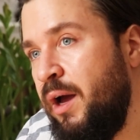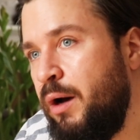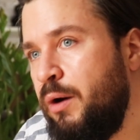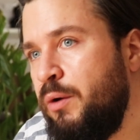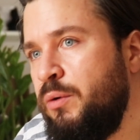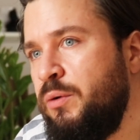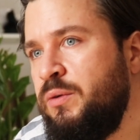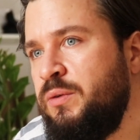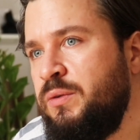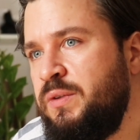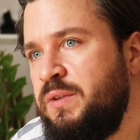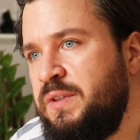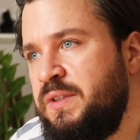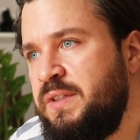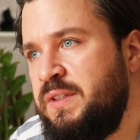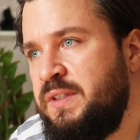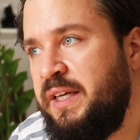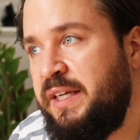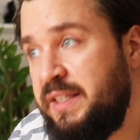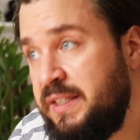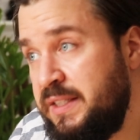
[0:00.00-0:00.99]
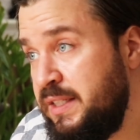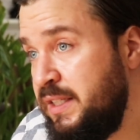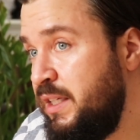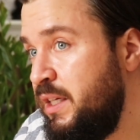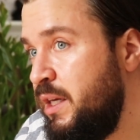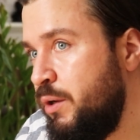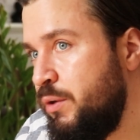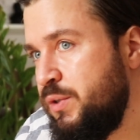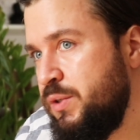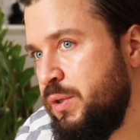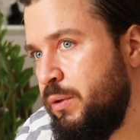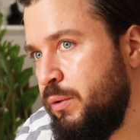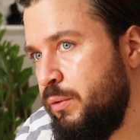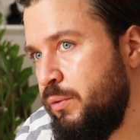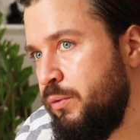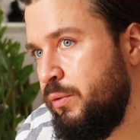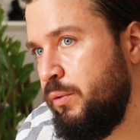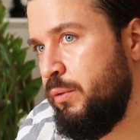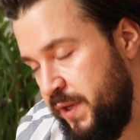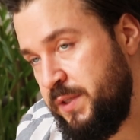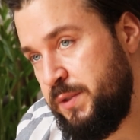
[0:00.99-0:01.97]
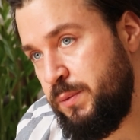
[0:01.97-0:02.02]
now, 60 years old.
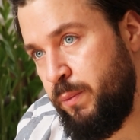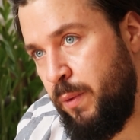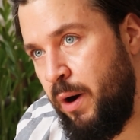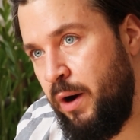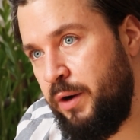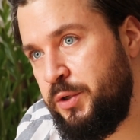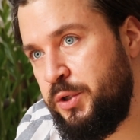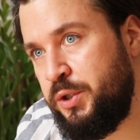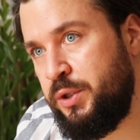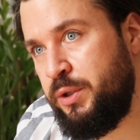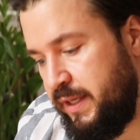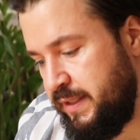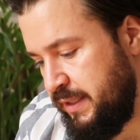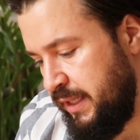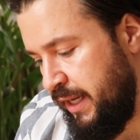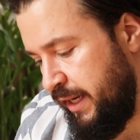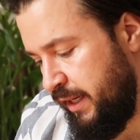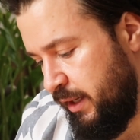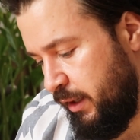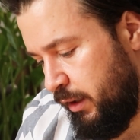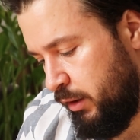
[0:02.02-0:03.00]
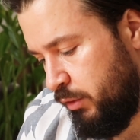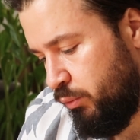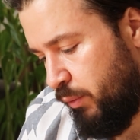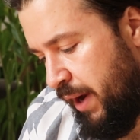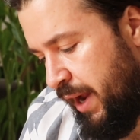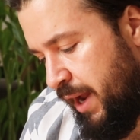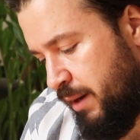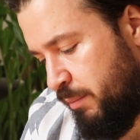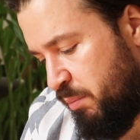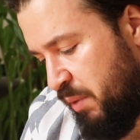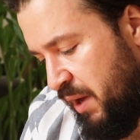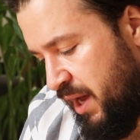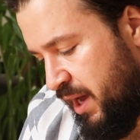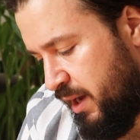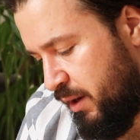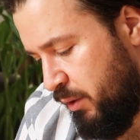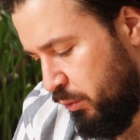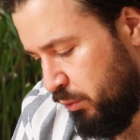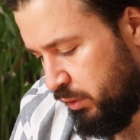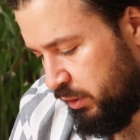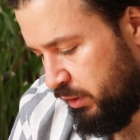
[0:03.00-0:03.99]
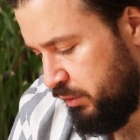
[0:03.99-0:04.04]
This watch is like a
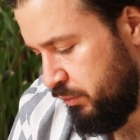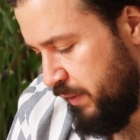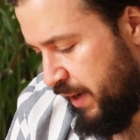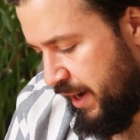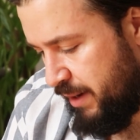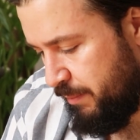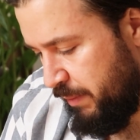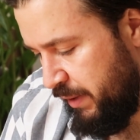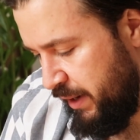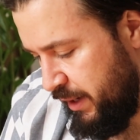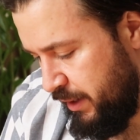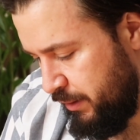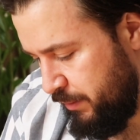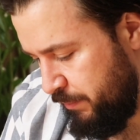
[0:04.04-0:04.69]
grandpa or grandma.